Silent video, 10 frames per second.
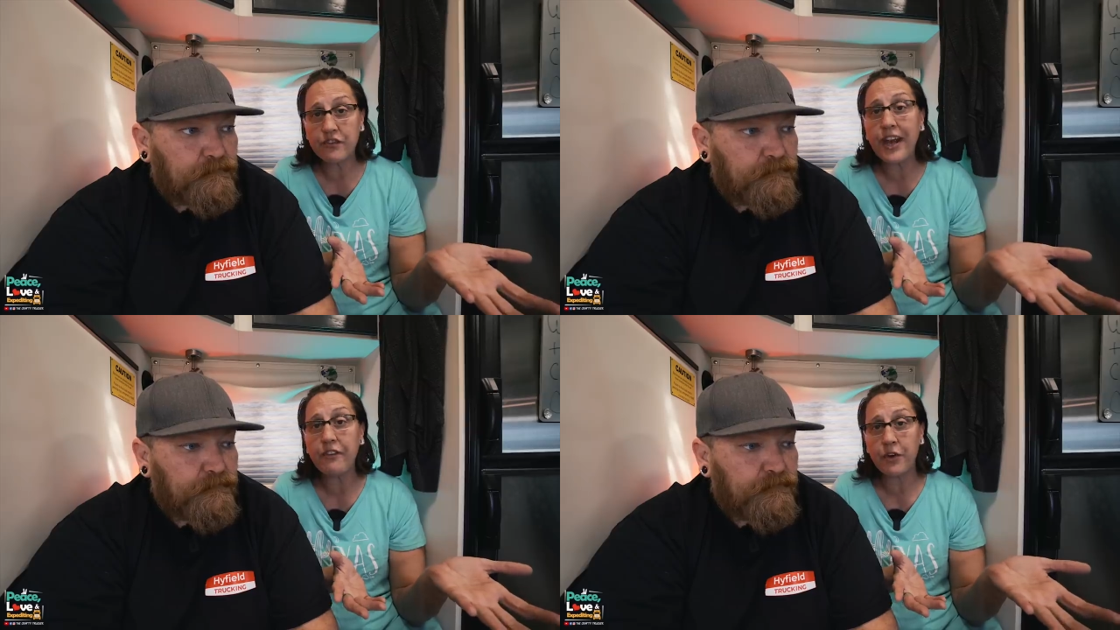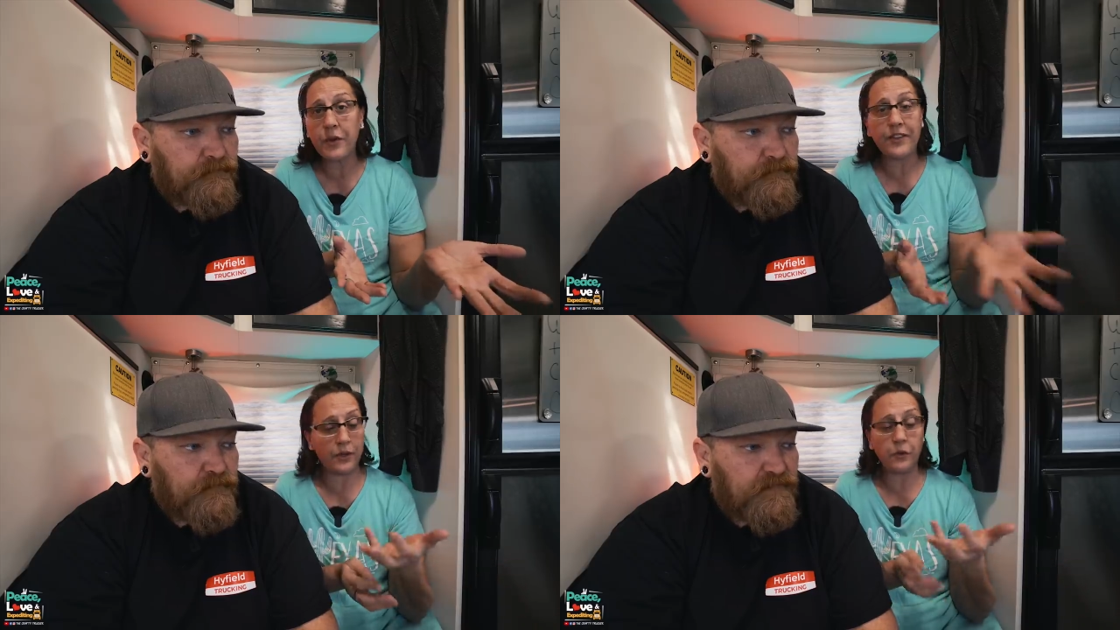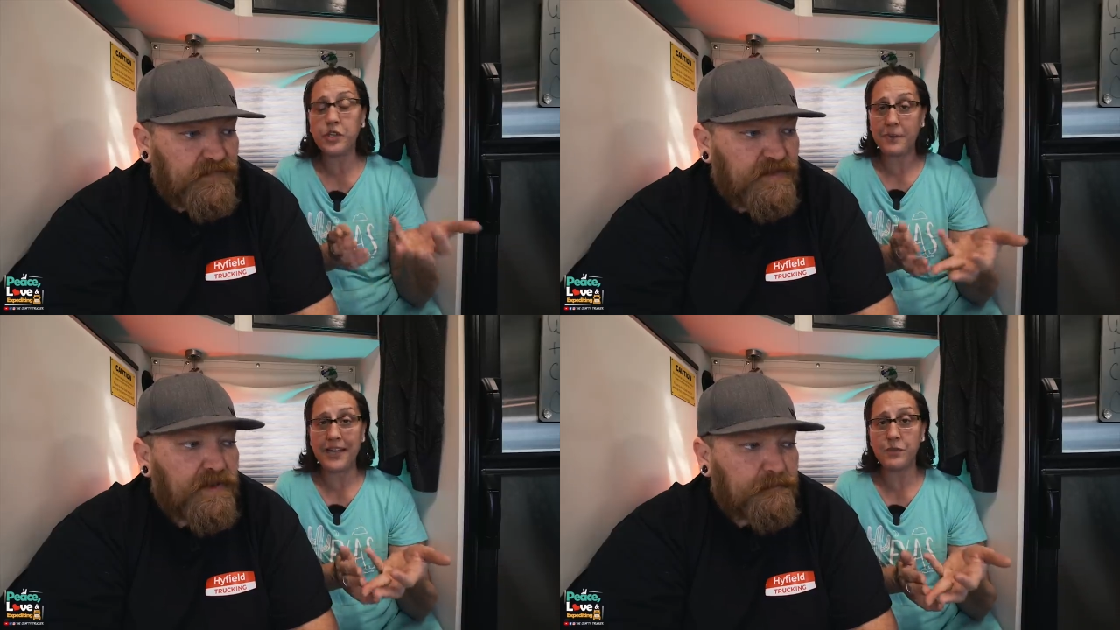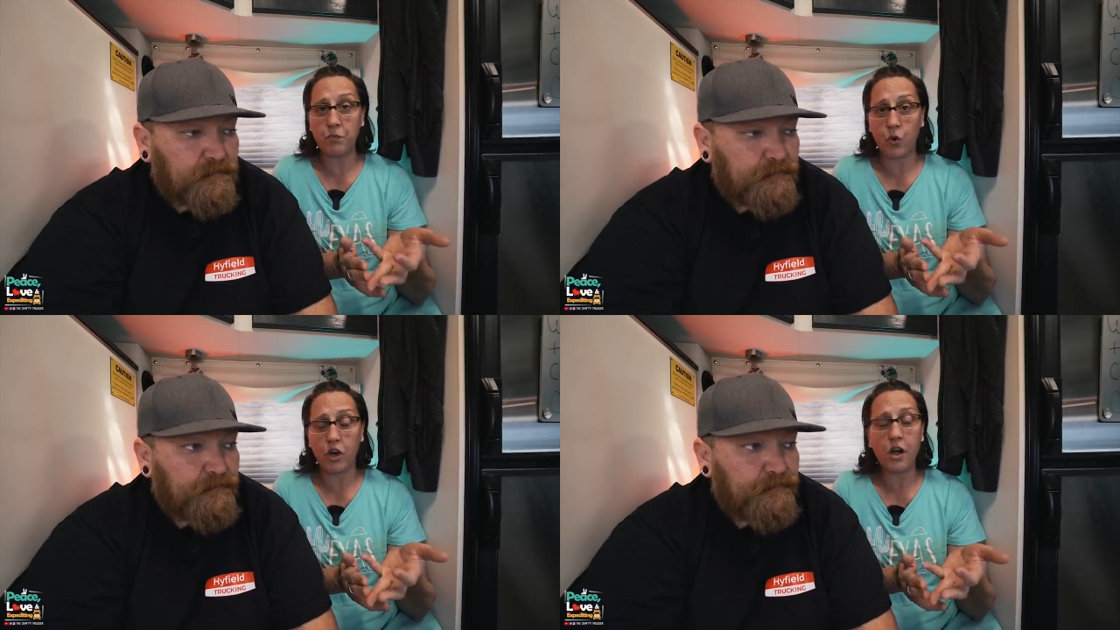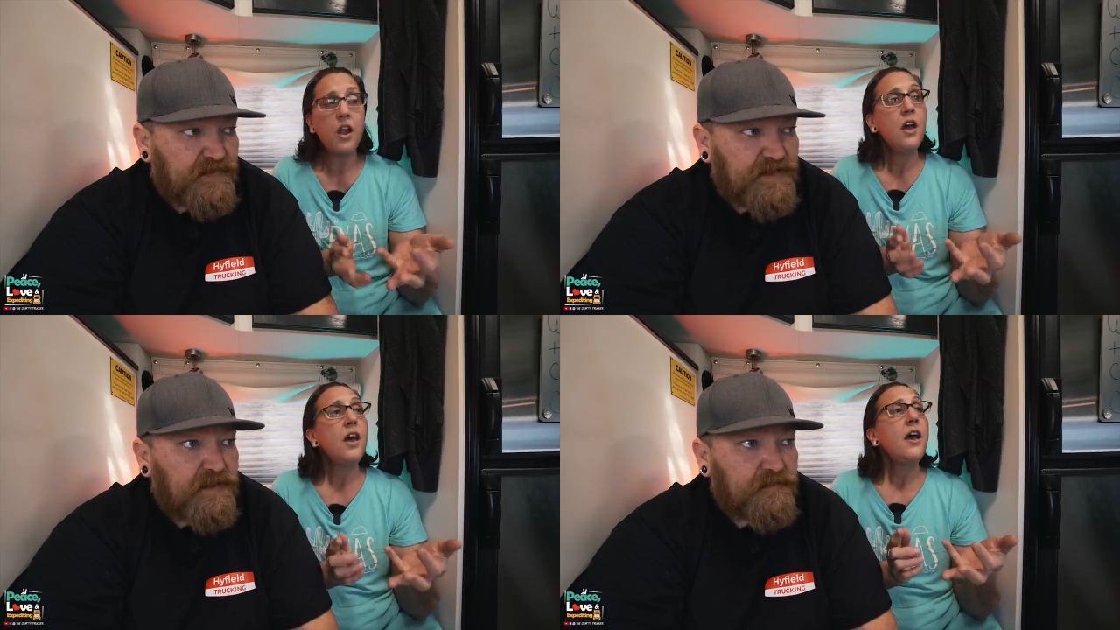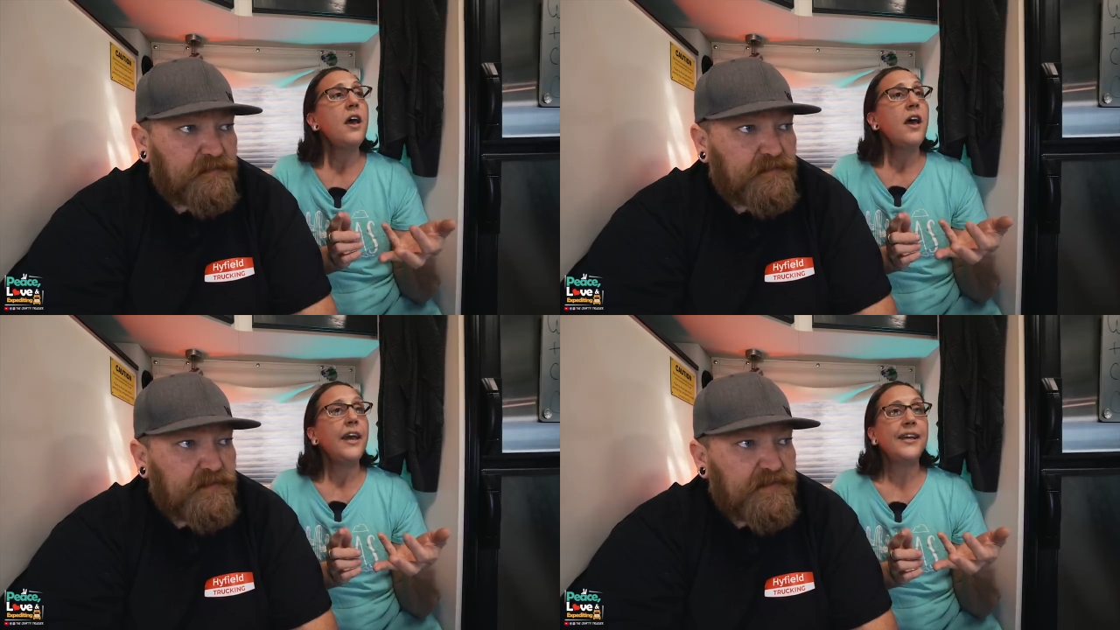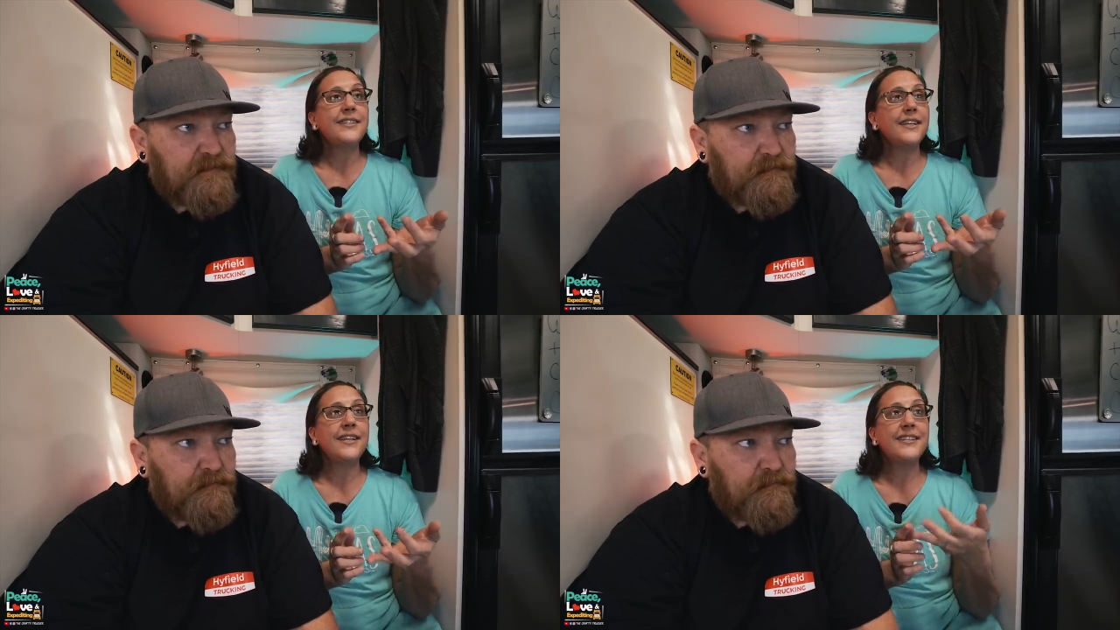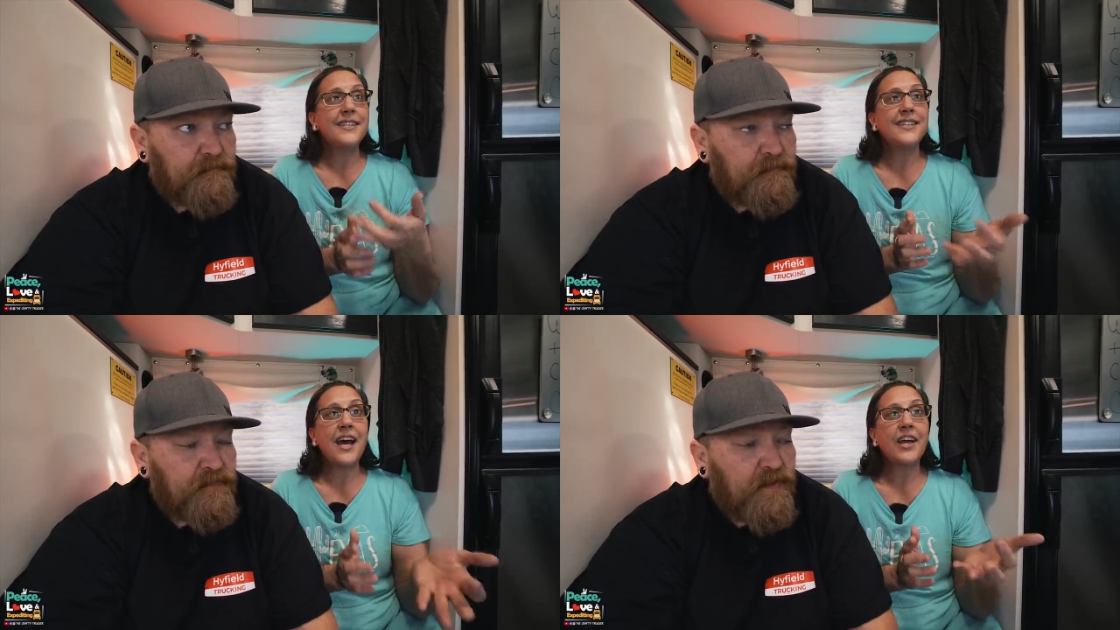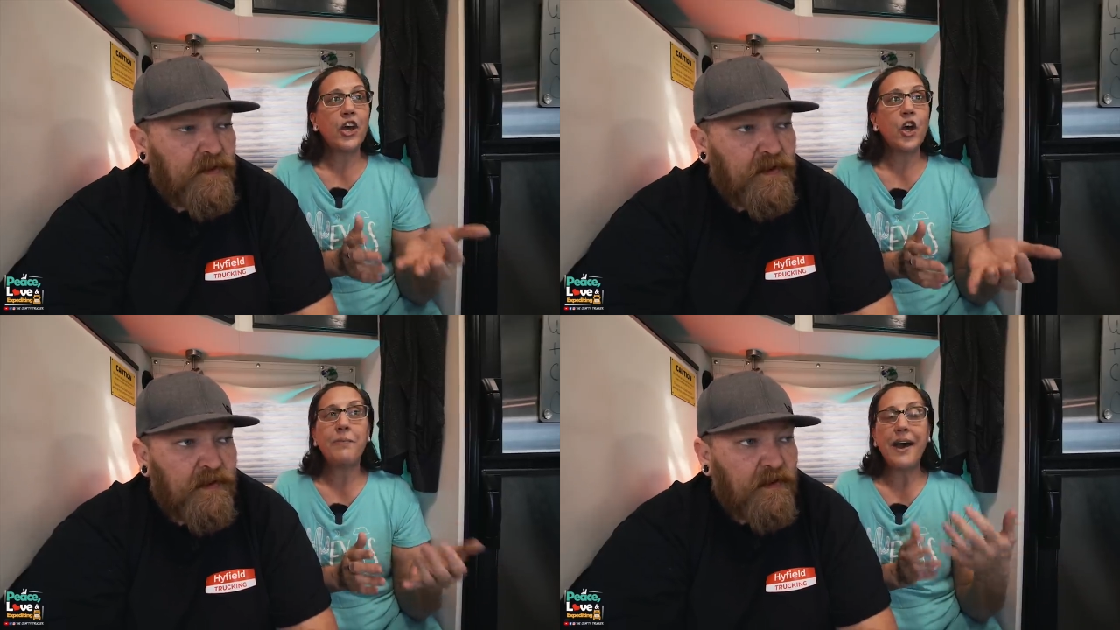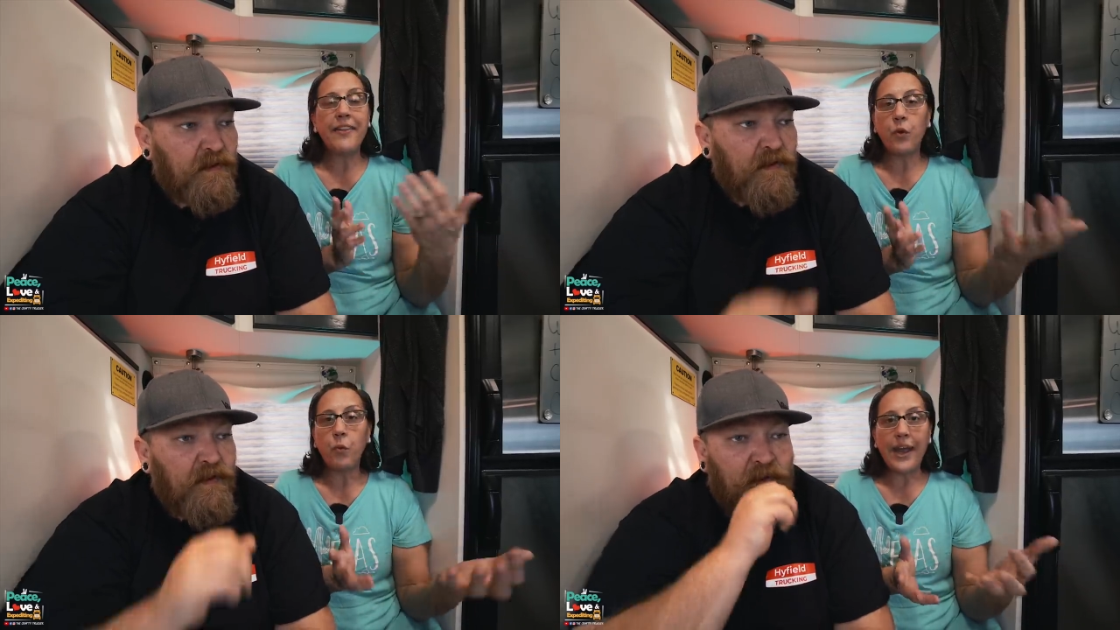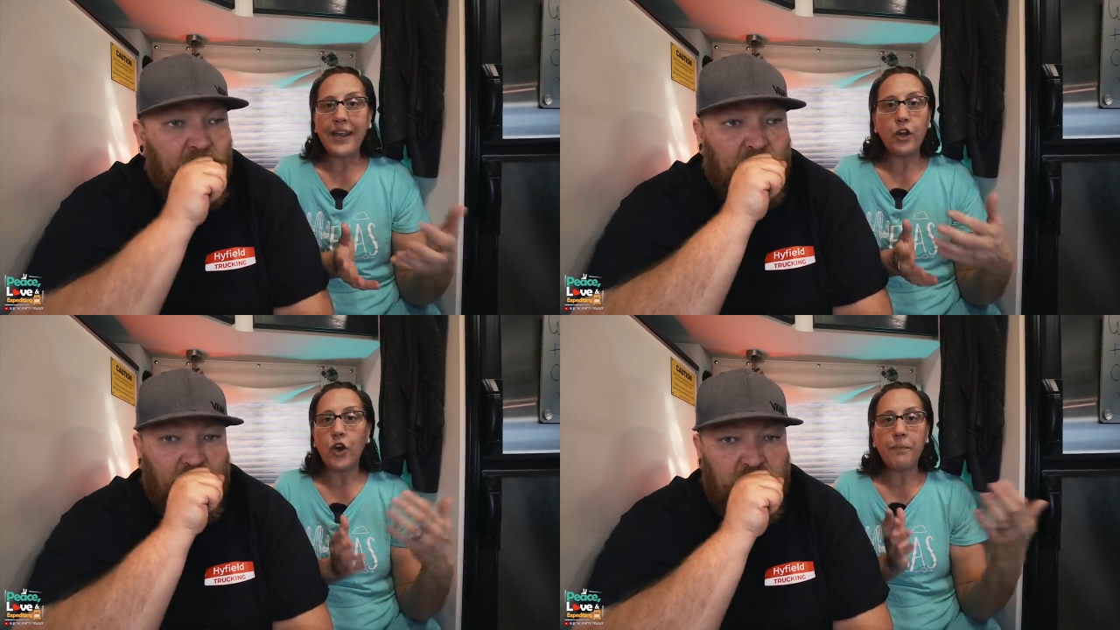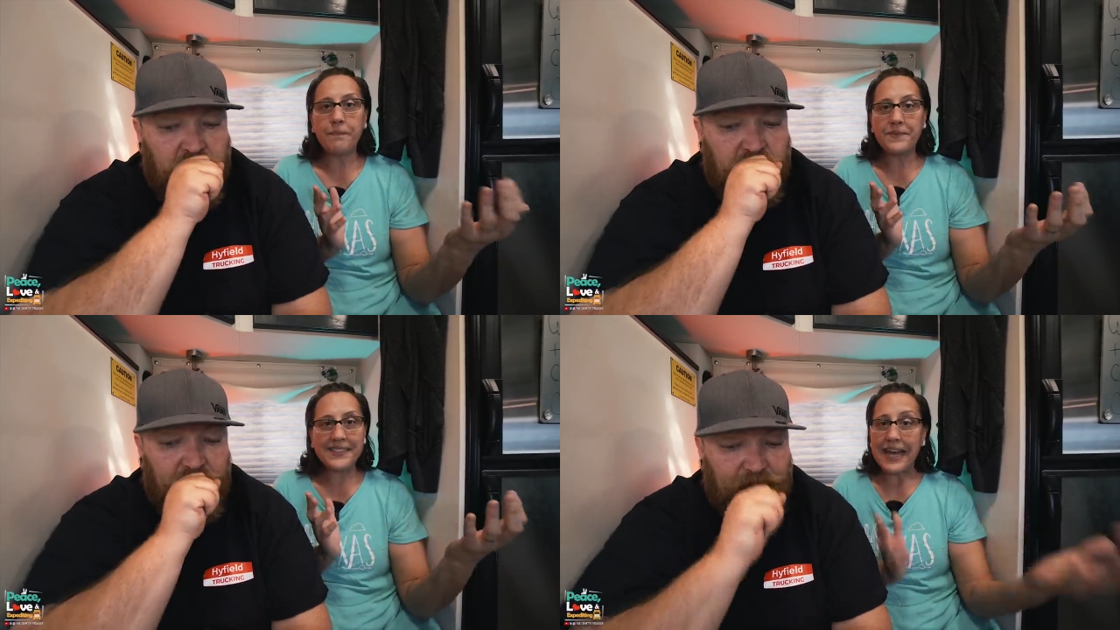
Speaker 1: freight for one thing, which yeah. pays more. Yeah it's it does not go by the weight or the